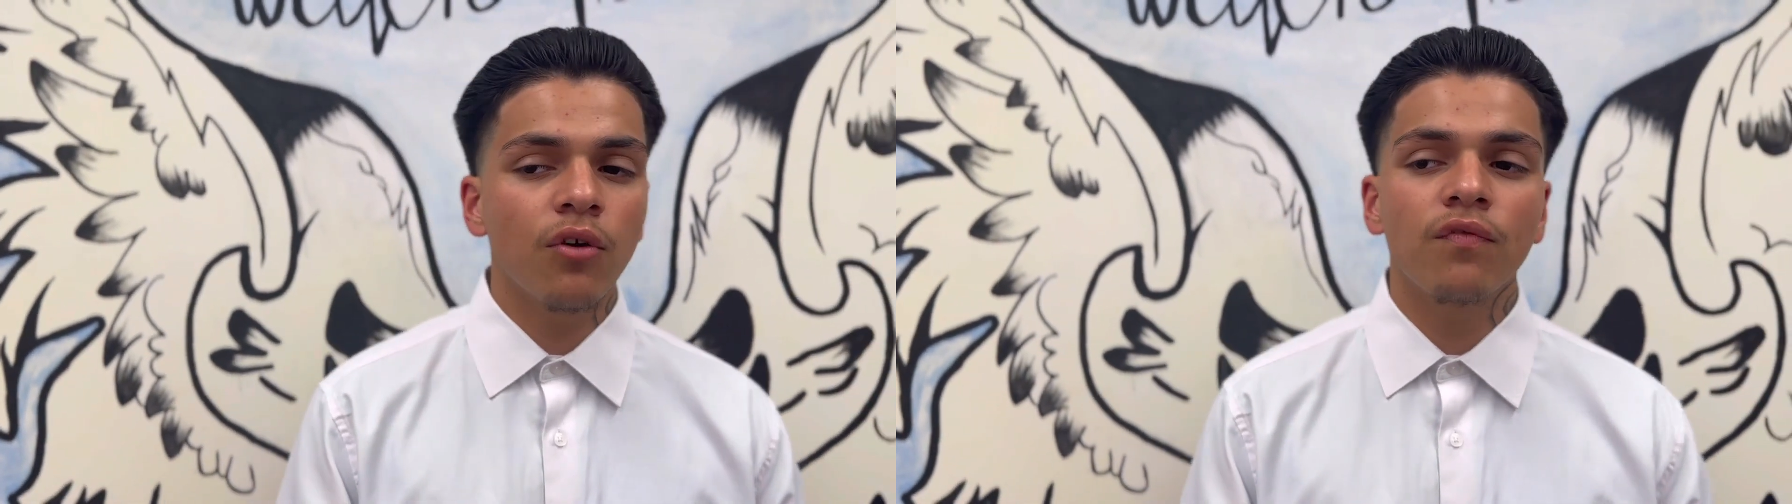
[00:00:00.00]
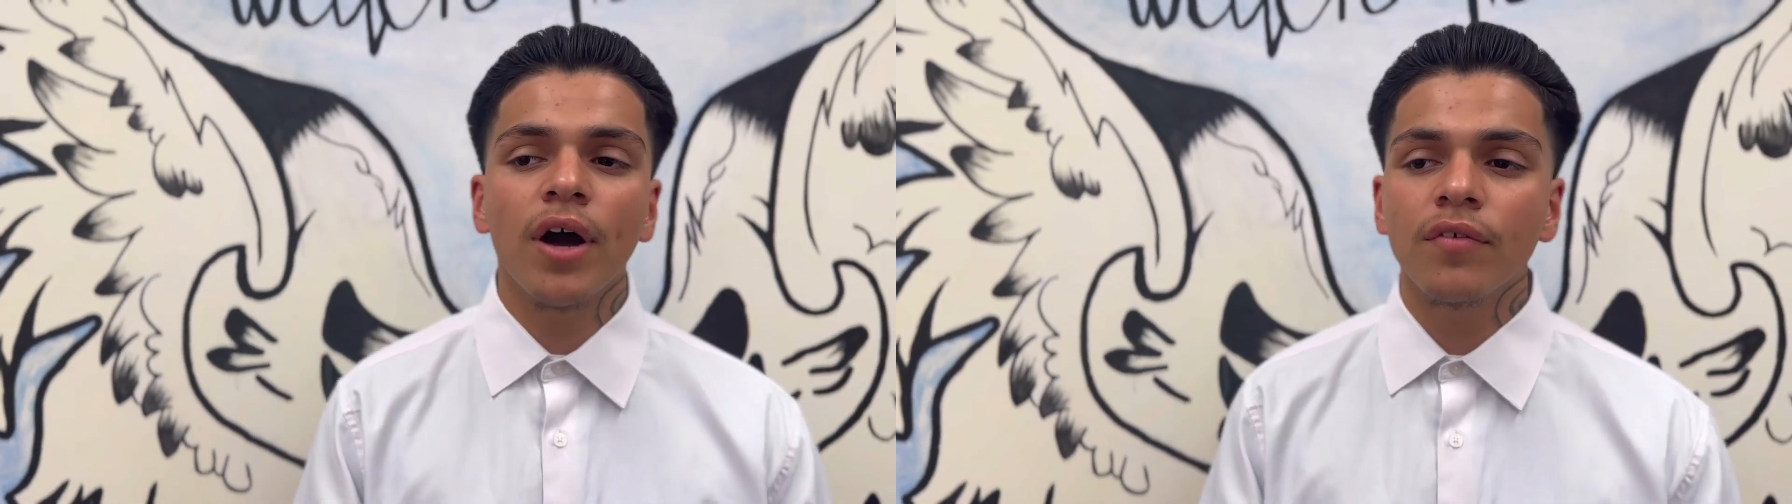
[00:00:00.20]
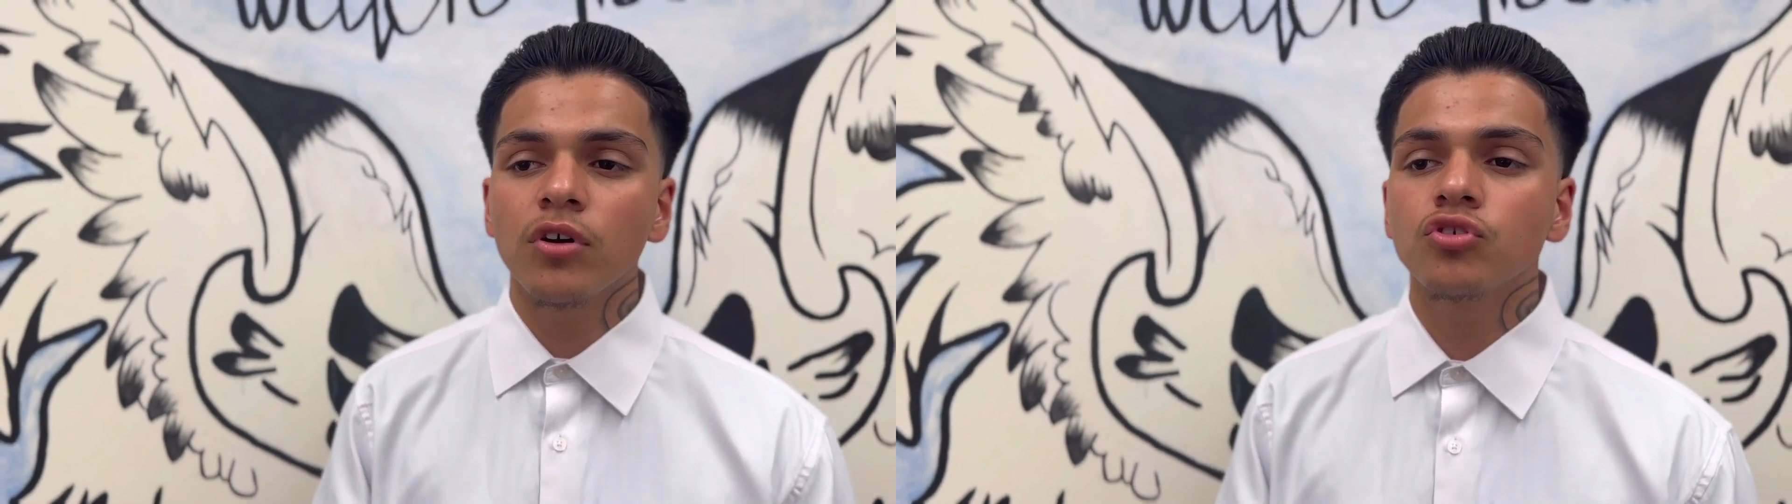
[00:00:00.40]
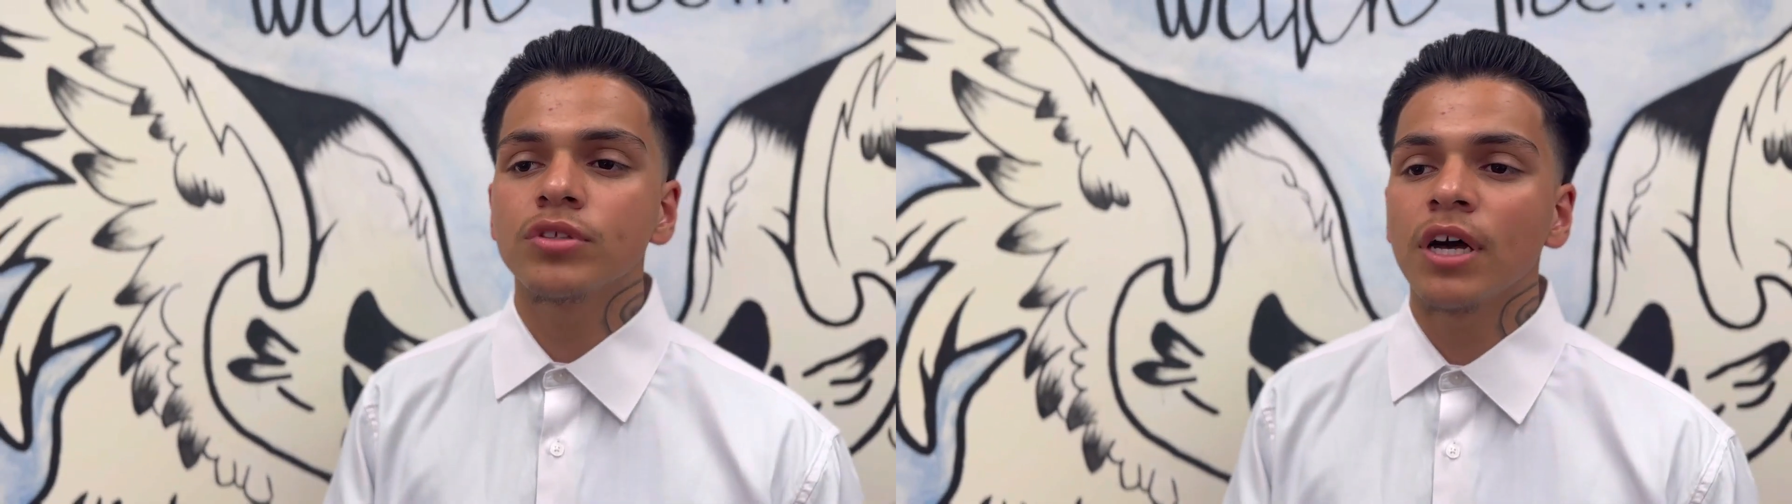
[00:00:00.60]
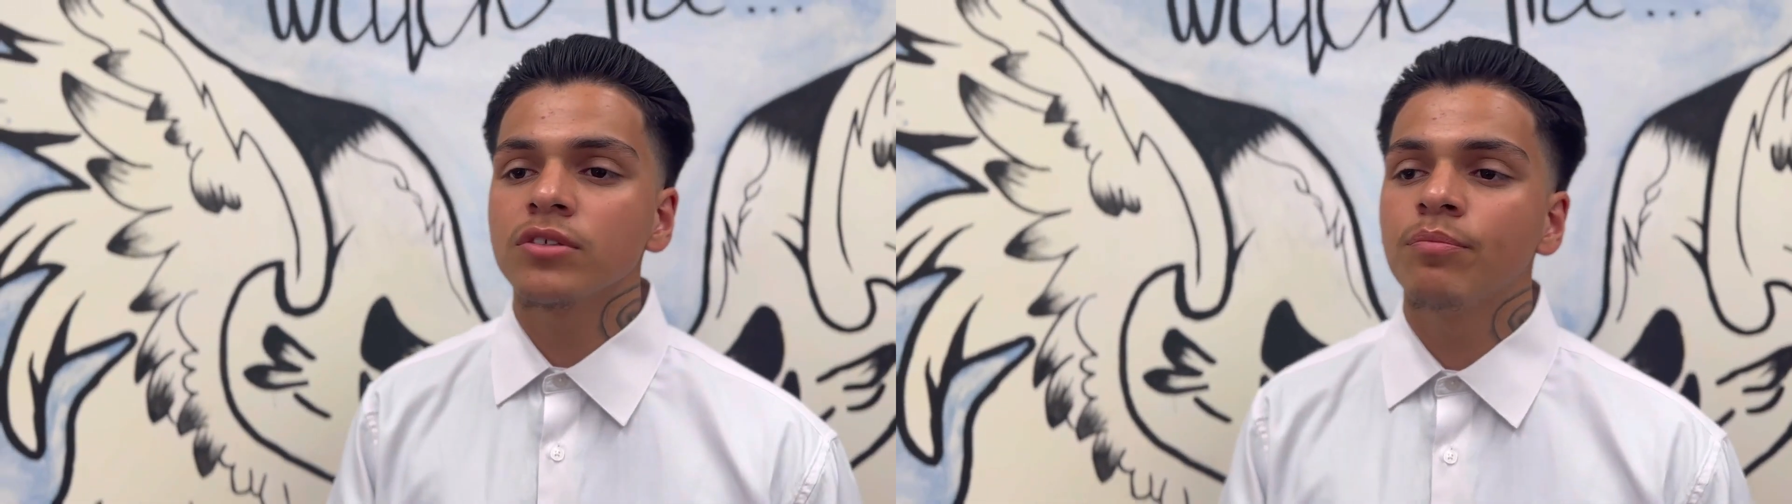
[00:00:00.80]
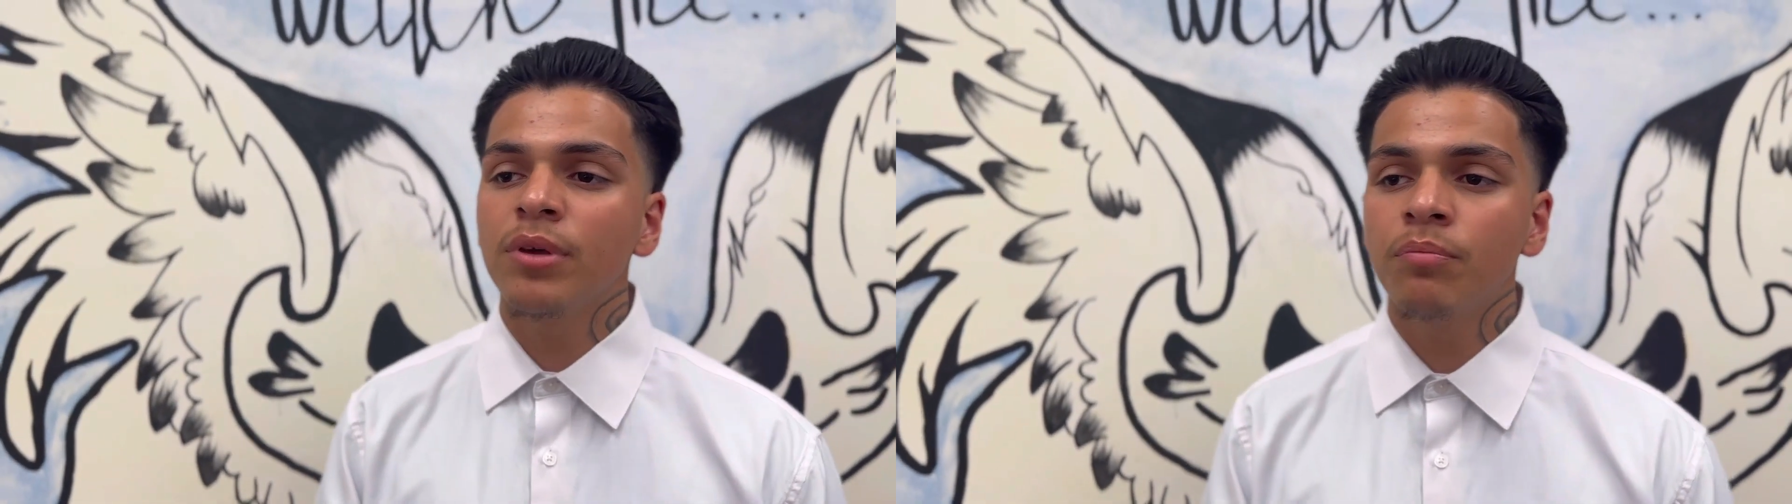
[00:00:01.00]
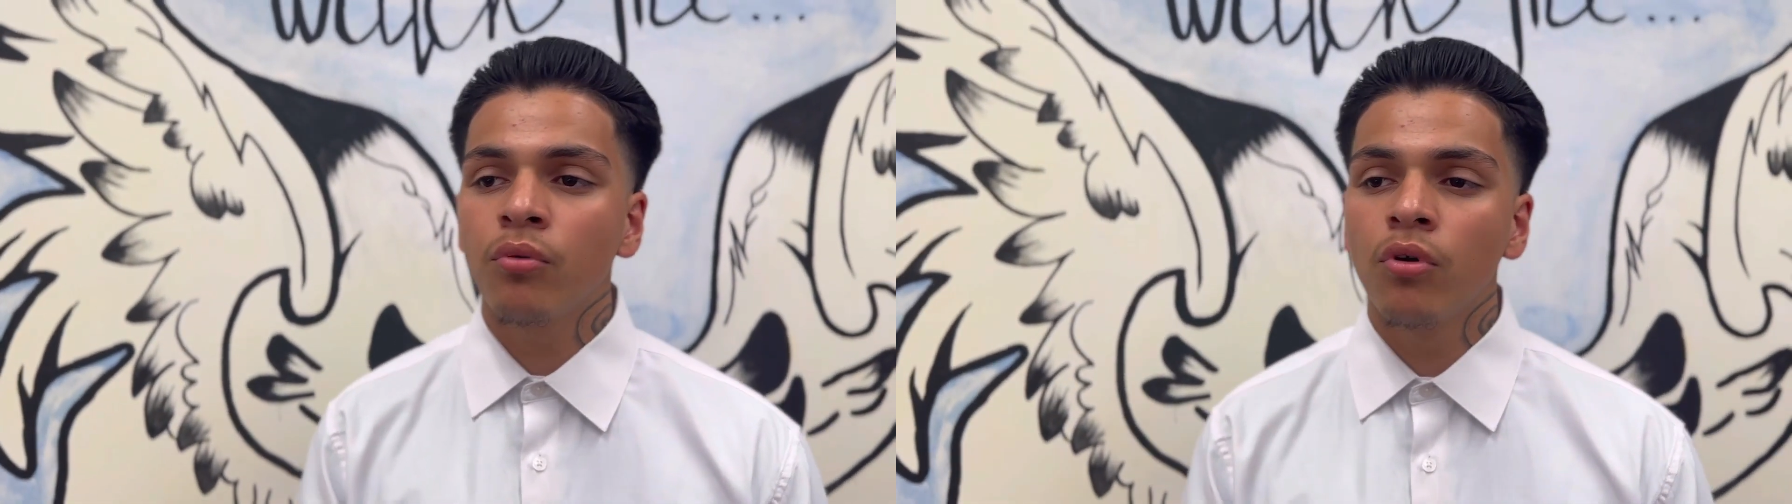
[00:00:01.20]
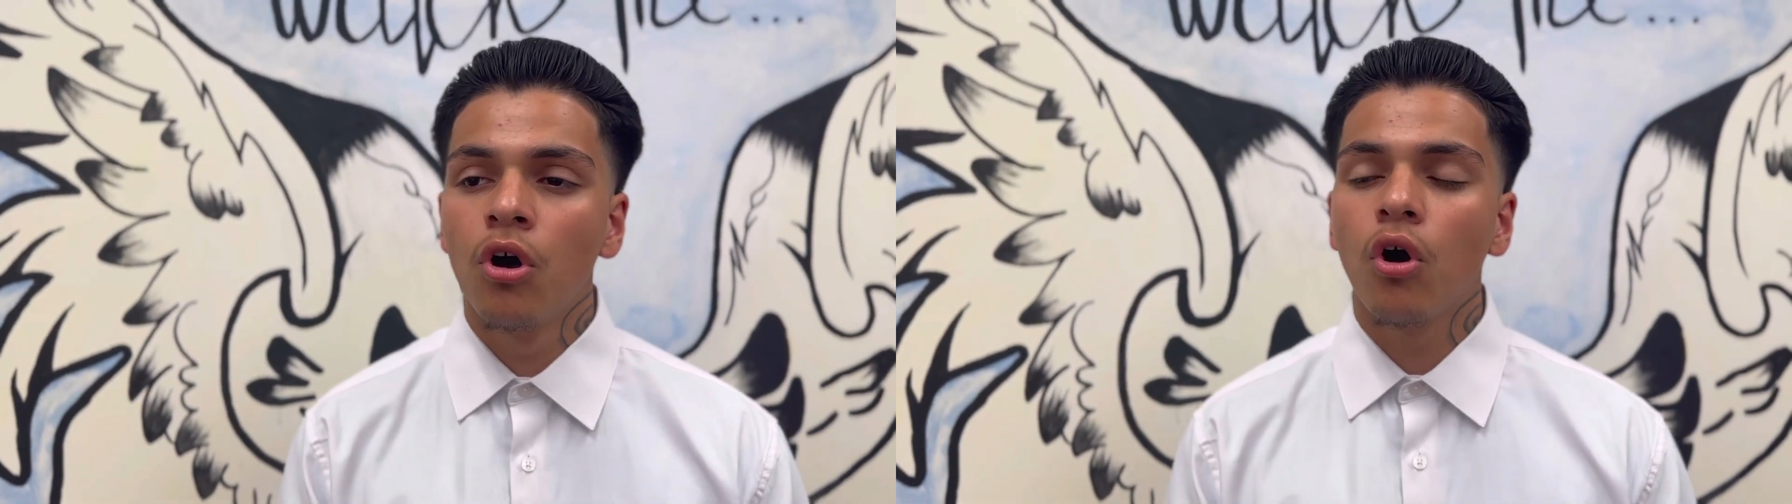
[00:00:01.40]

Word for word: 500,000 people,